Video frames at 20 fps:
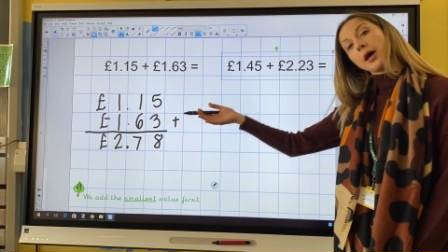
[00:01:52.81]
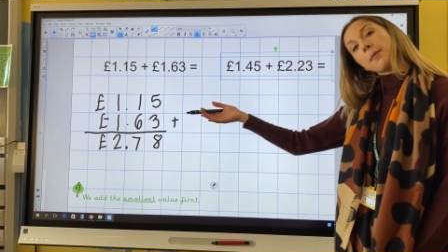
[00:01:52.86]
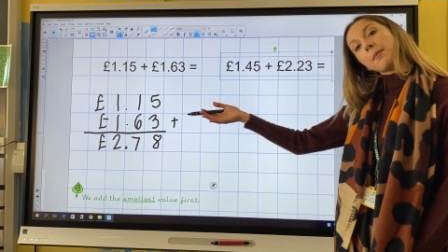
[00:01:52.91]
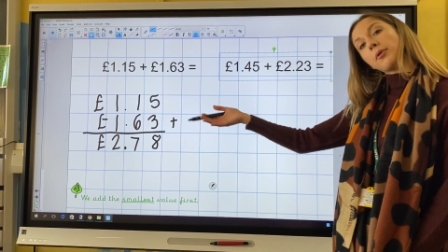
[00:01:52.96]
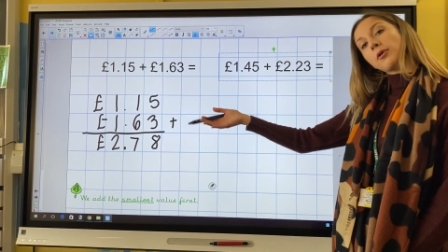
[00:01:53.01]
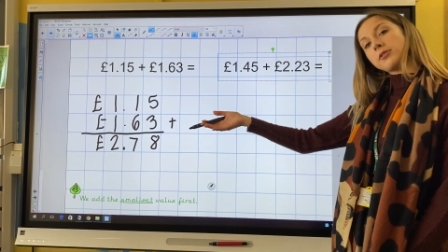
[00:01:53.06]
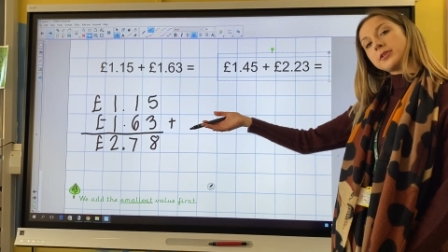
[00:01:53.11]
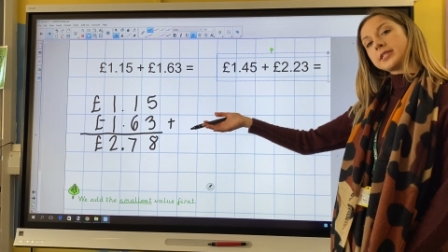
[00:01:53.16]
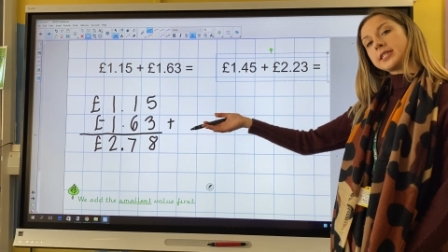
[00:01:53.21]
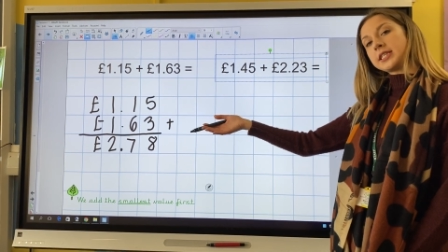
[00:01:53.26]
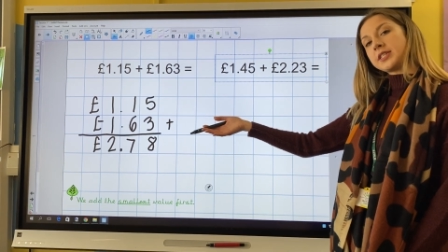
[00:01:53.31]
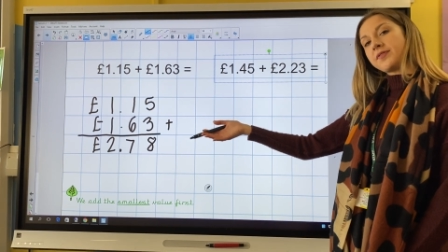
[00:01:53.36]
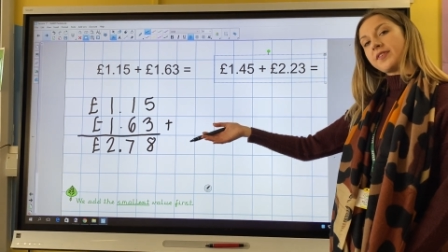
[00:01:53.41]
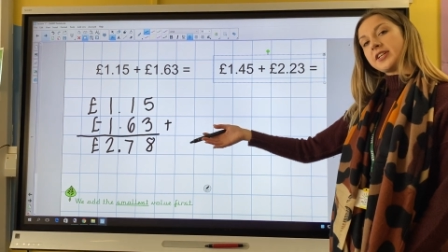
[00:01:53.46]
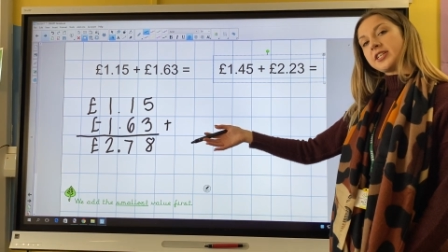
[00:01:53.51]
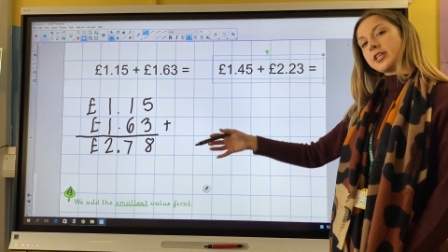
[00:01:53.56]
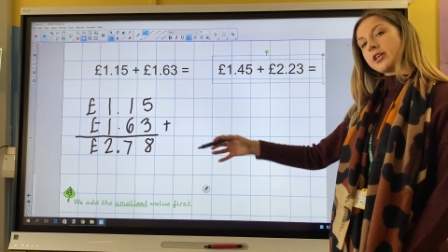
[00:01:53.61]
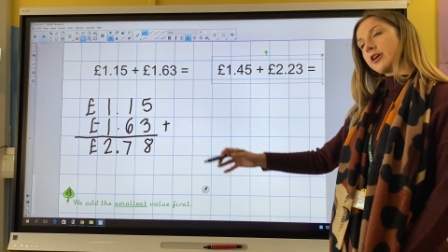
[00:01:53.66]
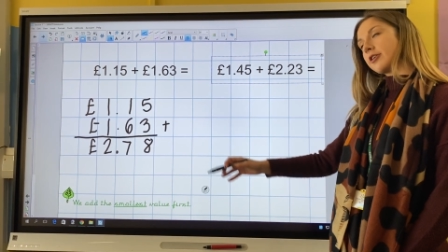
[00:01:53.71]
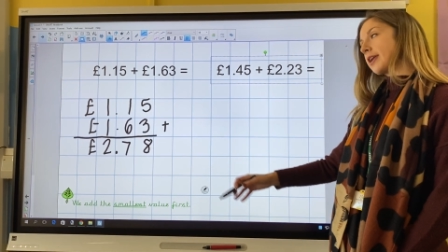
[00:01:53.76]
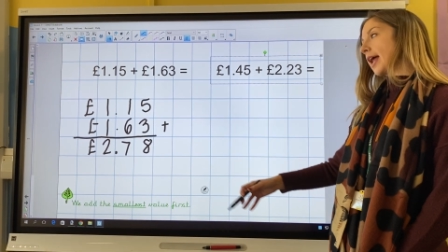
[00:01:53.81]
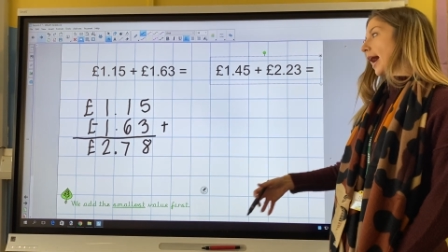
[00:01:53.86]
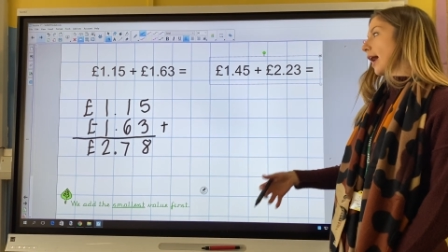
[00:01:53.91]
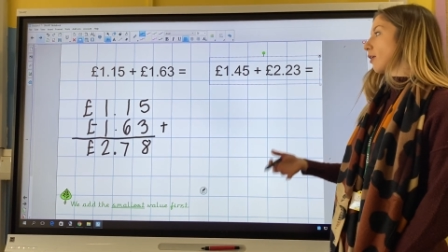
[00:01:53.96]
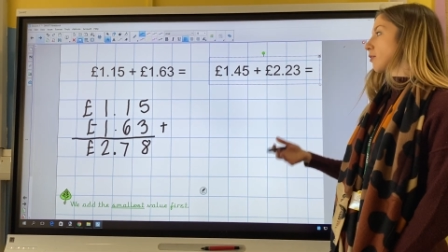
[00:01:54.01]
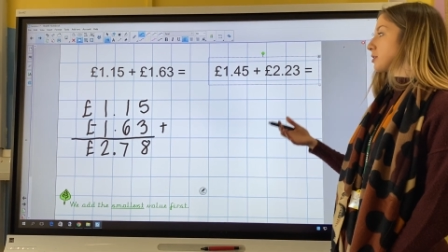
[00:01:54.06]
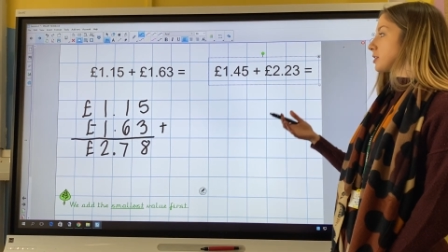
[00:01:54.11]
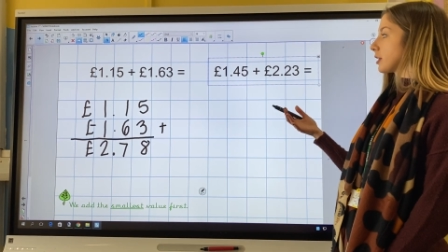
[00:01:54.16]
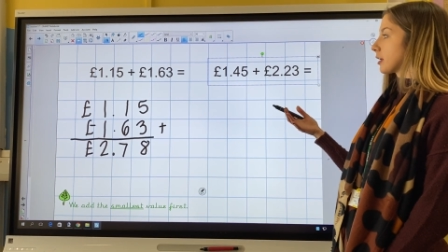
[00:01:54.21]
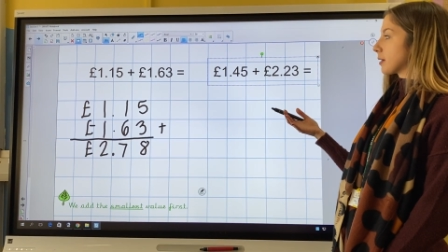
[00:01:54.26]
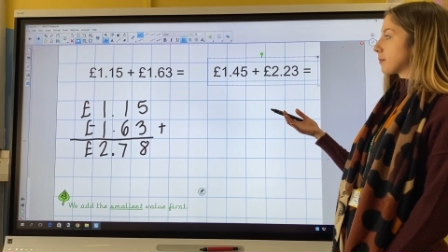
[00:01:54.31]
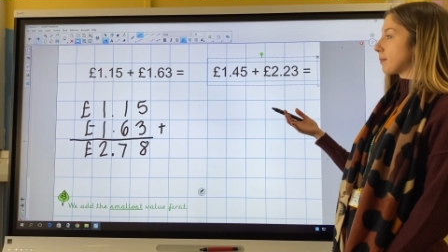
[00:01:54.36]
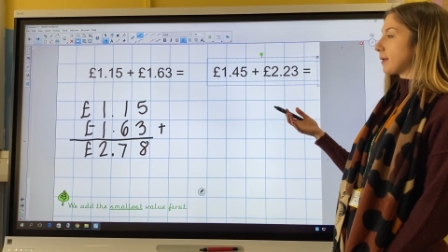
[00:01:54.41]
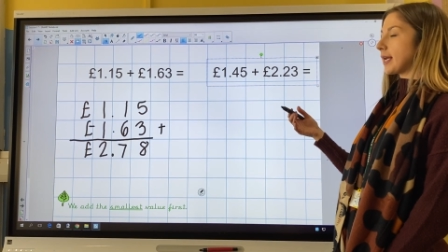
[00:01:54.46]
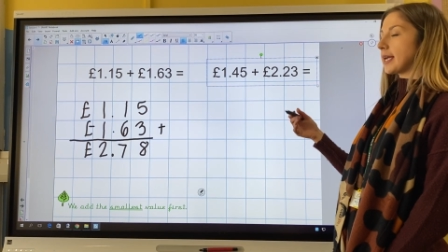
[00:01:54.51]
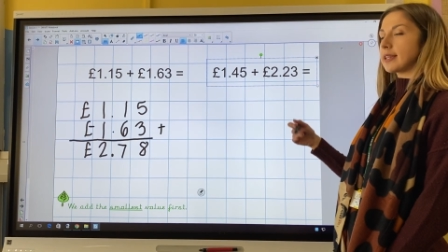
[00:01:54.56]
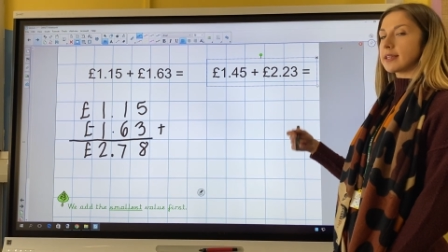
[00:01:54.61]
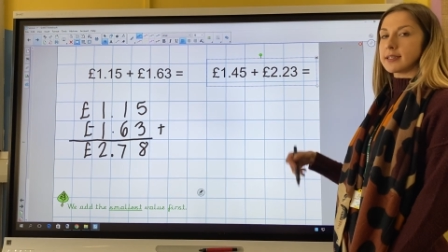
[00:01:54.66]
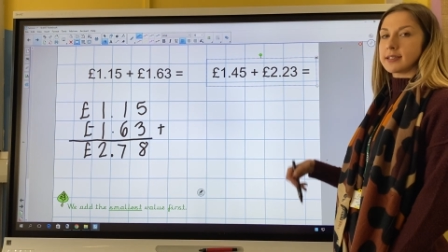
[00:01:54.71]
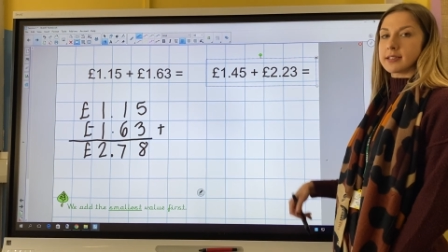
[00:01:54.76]
Pause this video now to
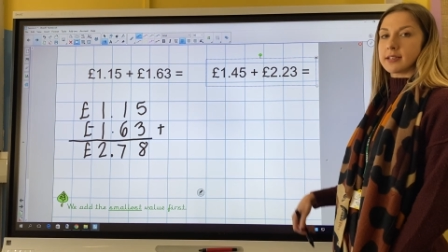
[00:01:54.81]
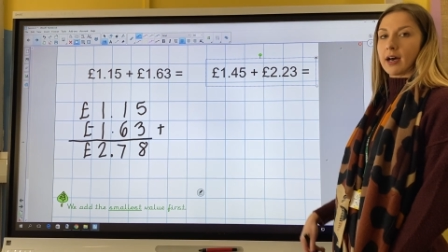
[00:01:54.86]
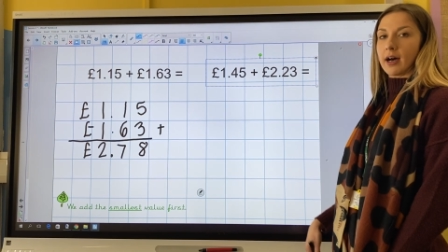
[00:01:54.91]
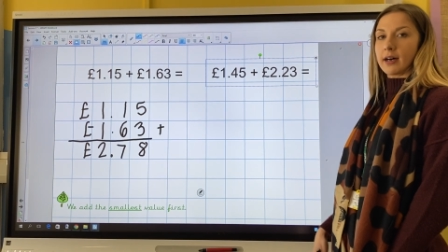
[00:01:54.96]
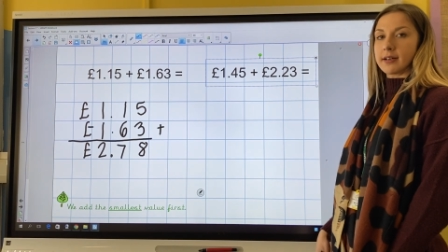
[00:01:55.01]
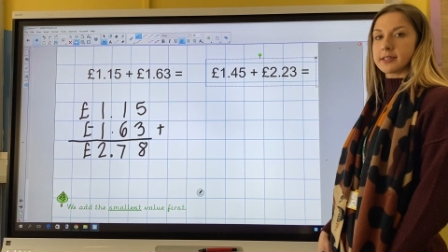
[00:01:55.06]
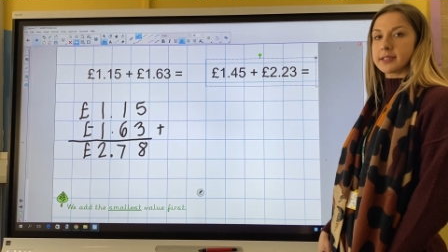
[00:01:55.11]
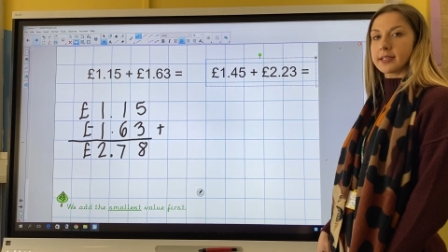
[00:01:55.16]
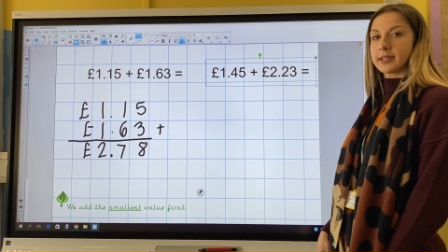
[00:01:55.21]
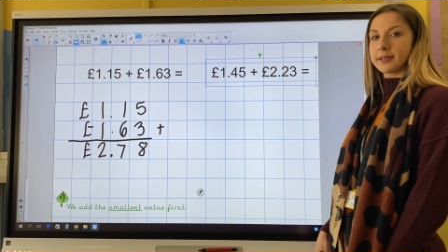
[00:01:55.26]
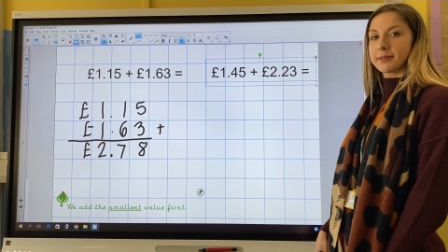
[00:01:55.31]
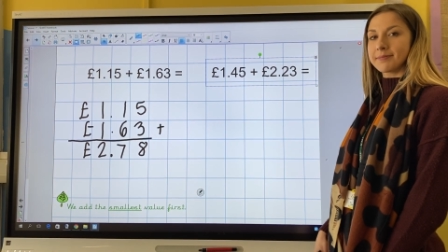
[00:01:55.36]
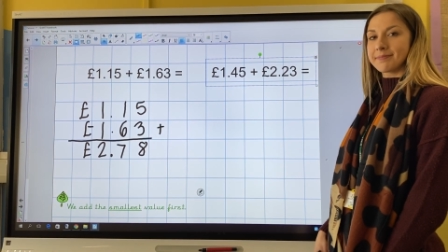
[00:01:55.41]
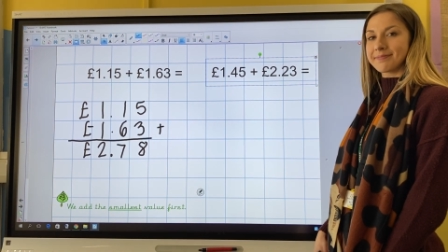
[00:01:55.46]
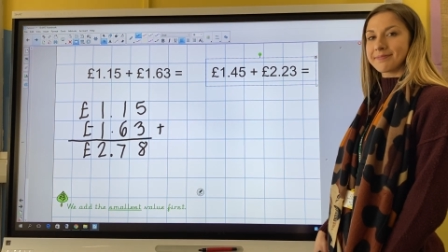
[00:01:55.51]
complete this task.